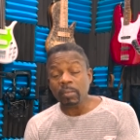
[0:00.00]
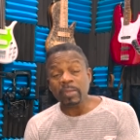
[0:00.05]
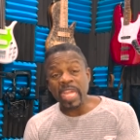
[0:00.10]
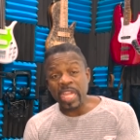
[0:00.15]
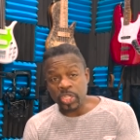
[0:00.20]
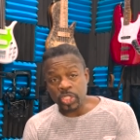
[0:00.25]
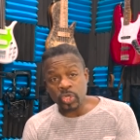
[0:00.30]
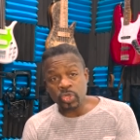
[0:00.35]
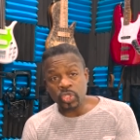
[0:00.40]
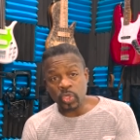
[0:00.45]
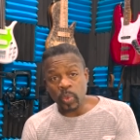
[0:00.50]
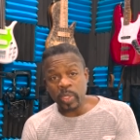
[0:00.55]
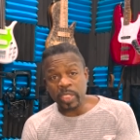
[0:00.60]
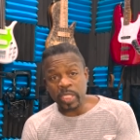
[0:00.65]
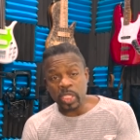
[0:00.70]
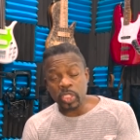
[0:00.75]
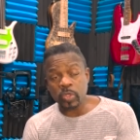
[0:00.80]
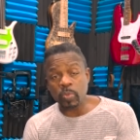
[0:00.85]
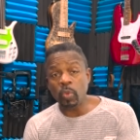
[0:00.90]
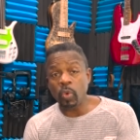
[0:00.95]
as you're doing
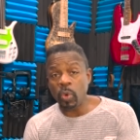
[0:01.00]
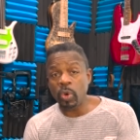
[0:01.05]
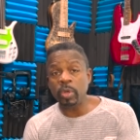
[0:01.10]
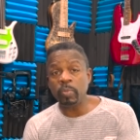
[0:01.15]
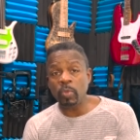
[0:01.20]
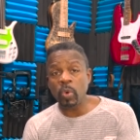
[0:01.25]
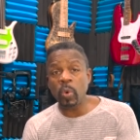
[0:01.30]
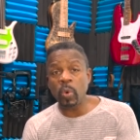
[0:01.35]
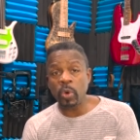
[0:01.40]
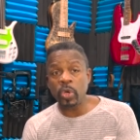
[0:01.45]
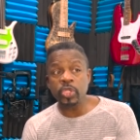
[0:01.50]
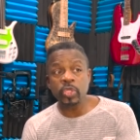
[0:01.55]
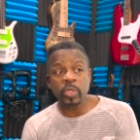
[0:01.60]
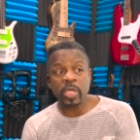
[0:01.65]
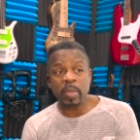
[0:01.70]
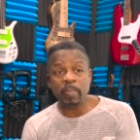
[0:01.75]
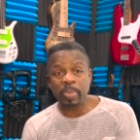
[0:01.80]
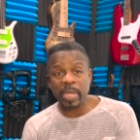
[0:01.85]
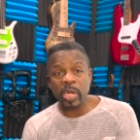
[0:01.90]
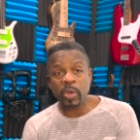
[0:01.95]
this more and more, you
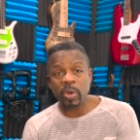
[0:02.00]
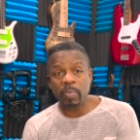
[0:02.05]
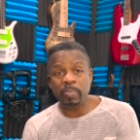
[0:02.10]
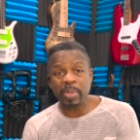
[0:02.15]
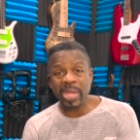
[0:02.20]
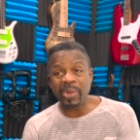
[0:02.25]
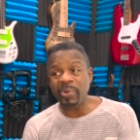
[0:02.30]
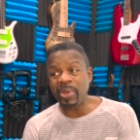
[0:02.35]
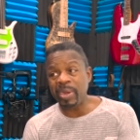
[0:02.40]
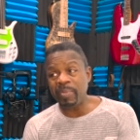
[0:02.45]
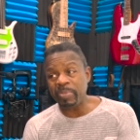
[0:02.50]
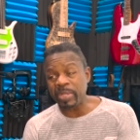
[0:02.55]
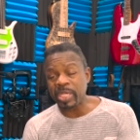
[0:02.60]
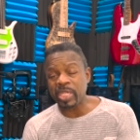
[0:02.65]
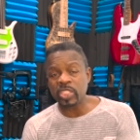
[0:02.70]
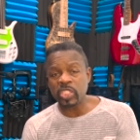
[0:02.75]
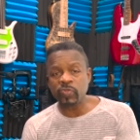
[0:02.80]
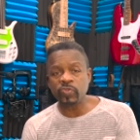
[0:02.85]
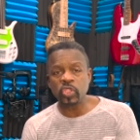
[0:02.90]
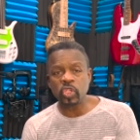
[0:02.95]
get better and better at it
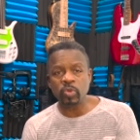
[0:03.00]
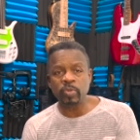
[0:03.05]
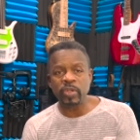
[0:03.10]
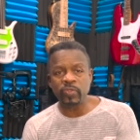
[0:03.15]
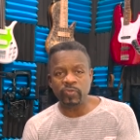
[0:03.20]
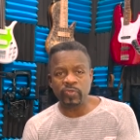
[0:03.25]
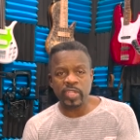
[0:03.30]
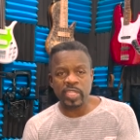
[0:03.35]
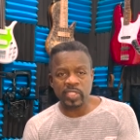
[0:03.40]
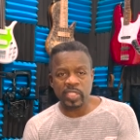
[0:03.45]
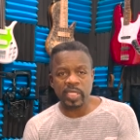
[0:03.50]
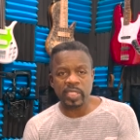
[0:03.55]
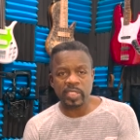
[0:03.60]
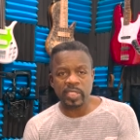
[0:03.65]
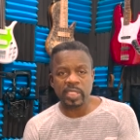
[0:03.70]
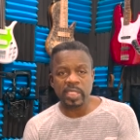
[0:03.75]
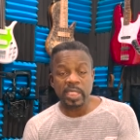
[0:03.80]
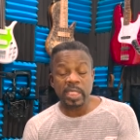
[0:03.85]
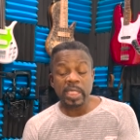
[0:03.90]
because of human physics.